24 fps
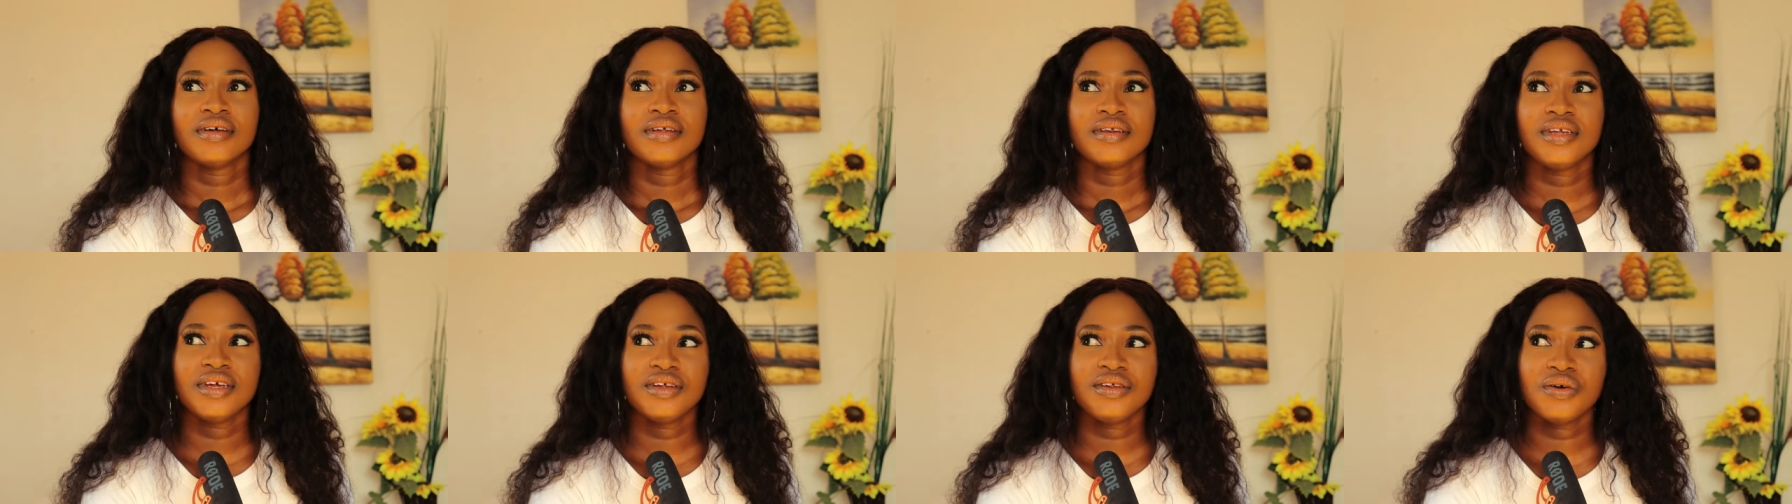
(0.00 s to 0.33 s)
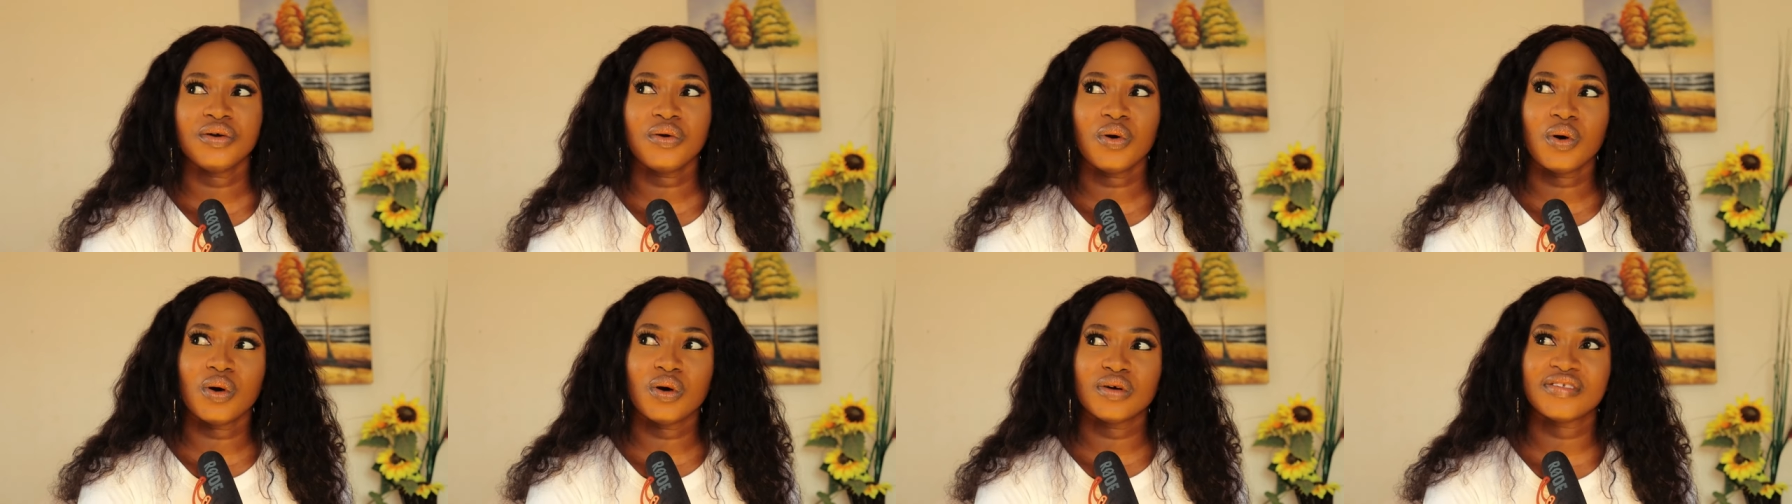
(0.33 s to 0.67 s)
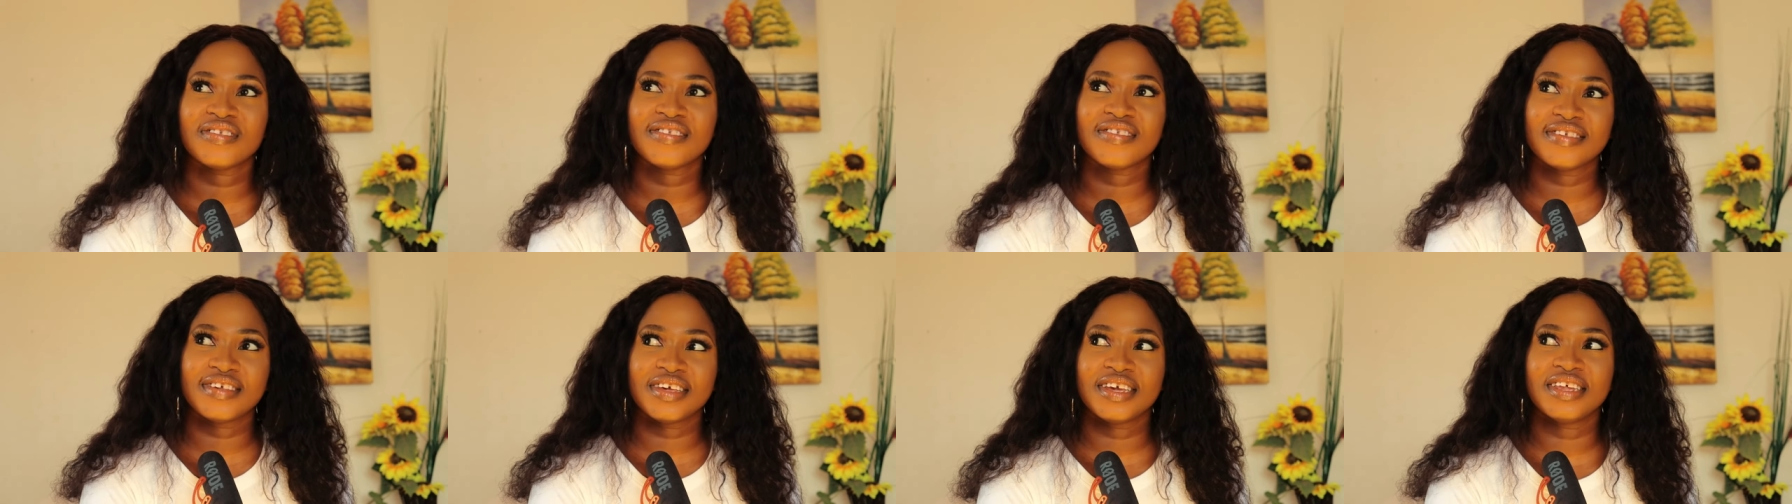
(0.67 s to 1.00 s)
Did you all
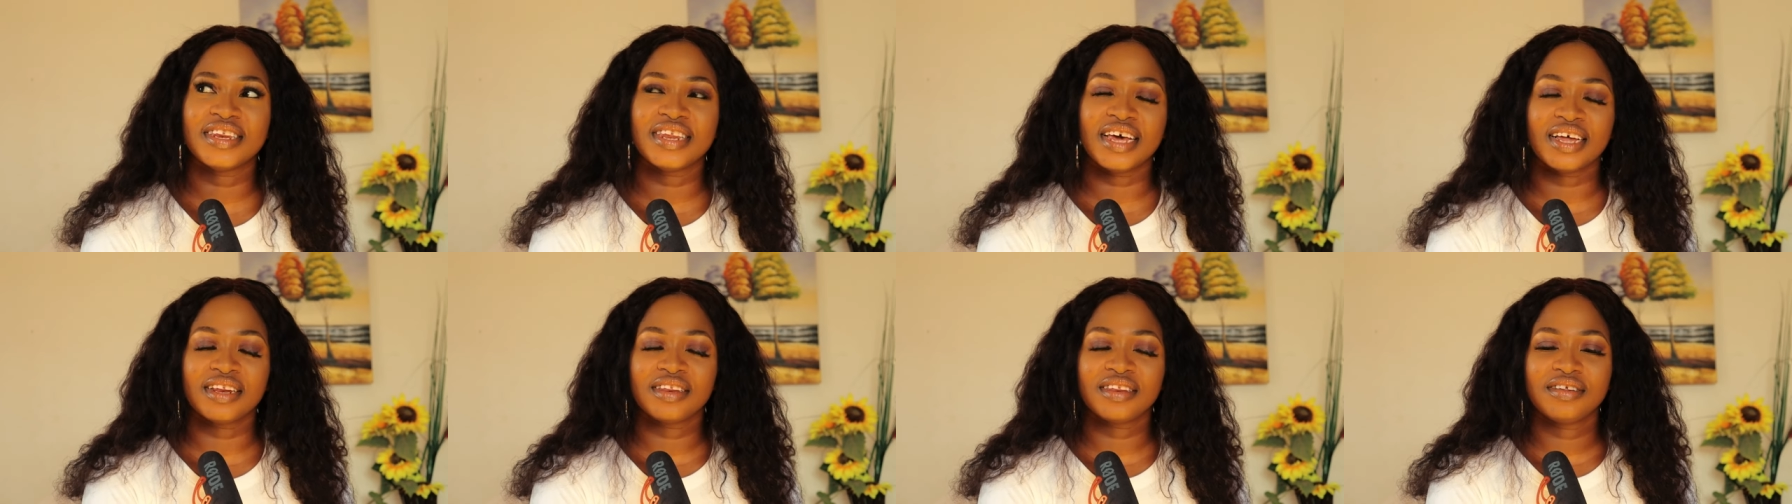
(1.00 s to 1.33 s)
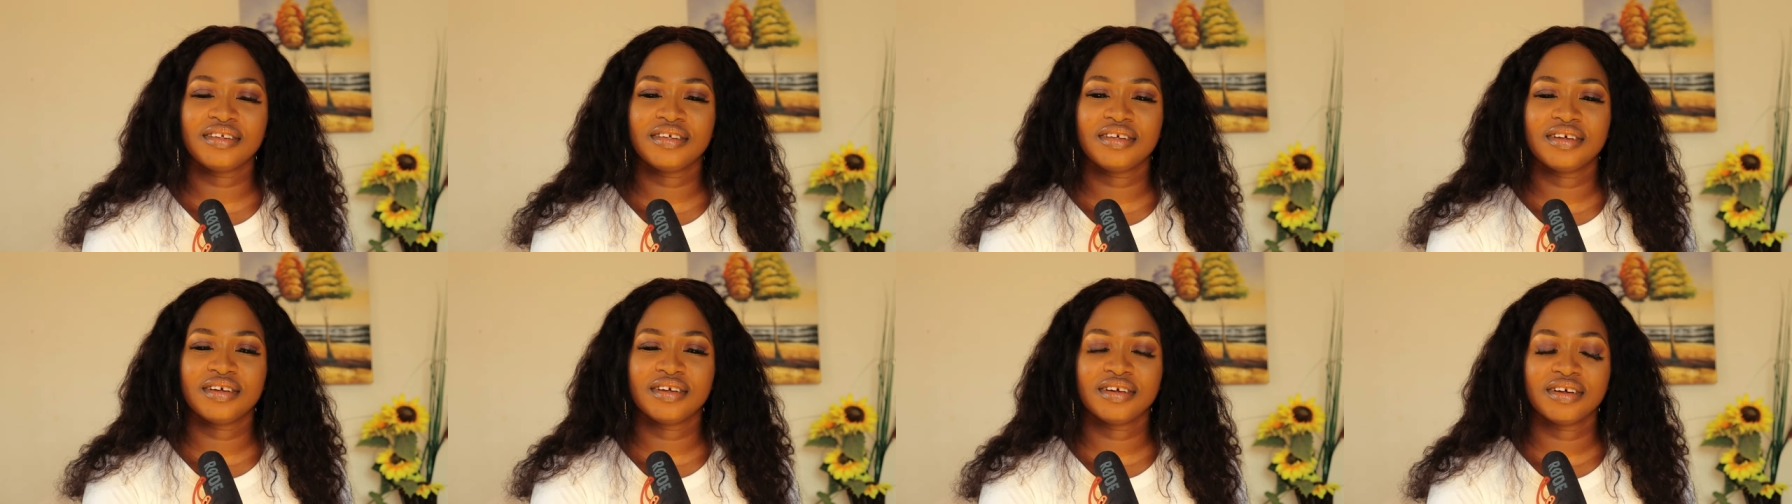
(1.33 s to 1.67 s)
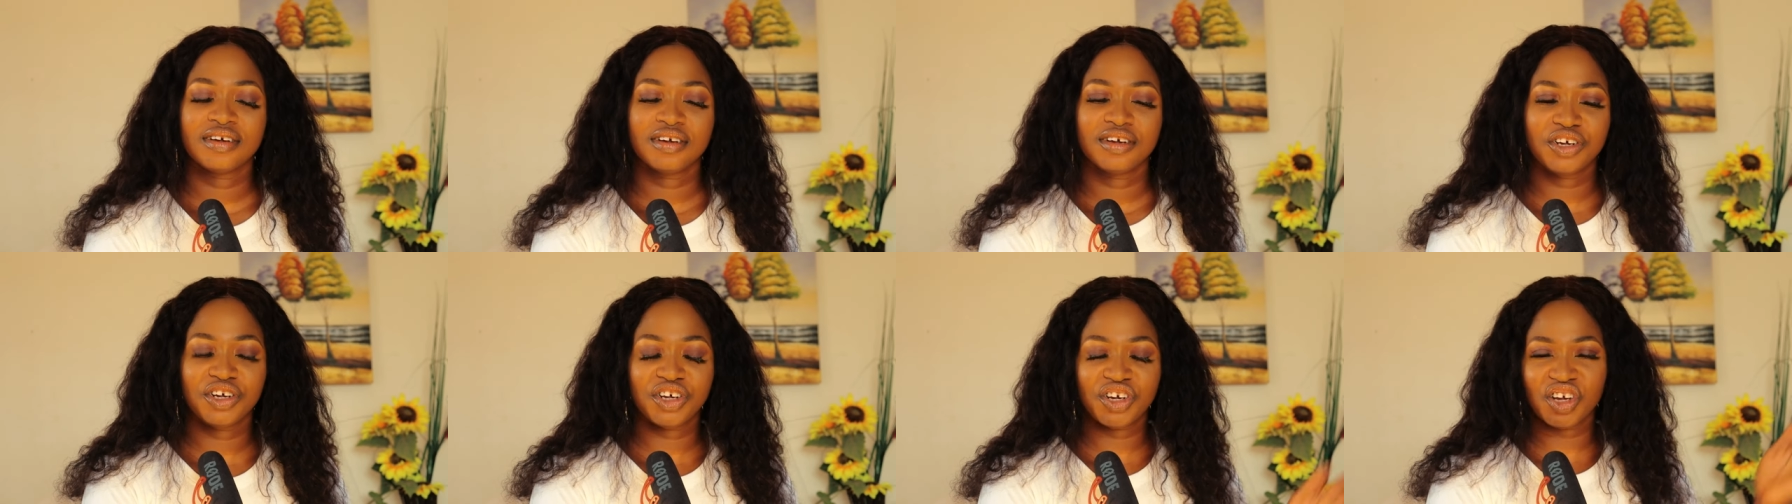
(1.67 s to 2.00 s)
see that
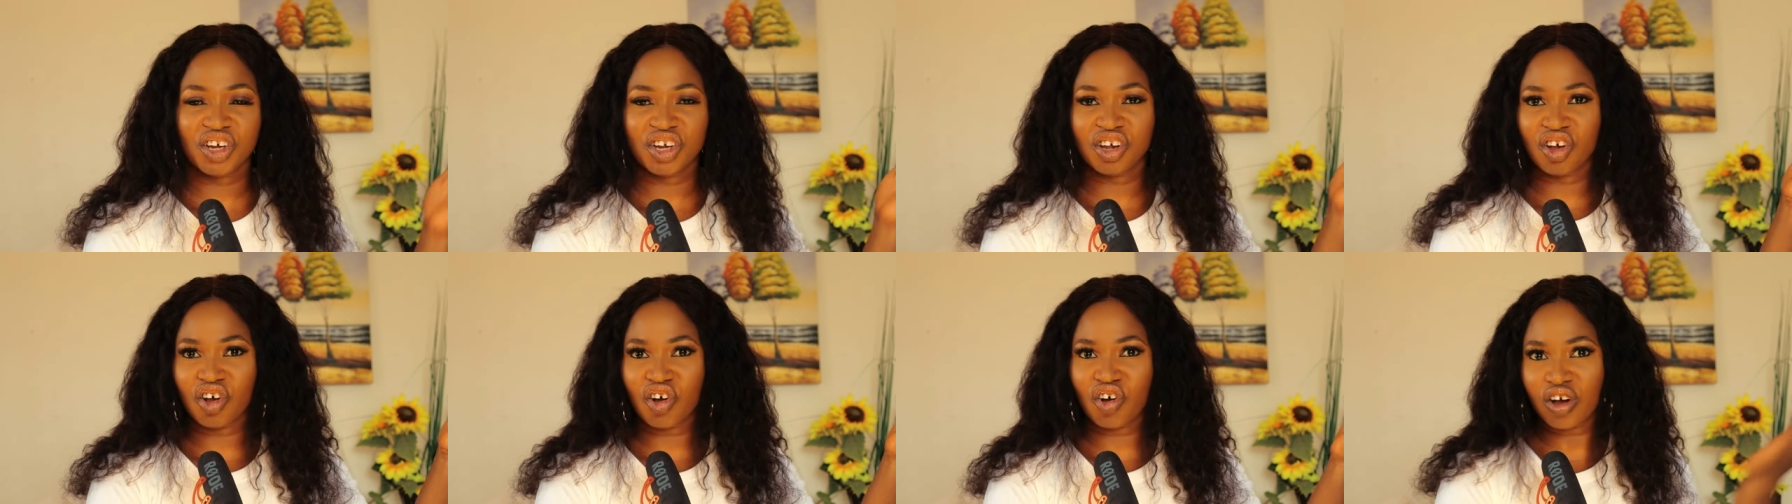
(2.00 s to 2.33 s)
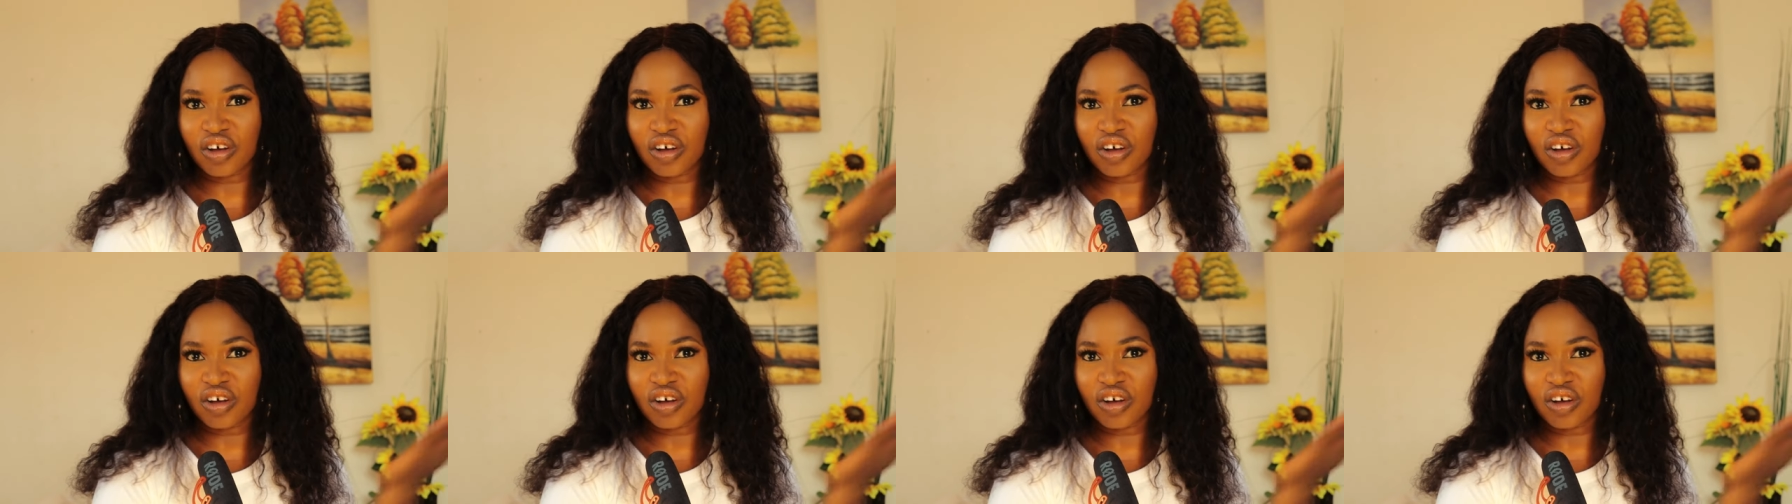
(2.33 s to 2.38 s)
she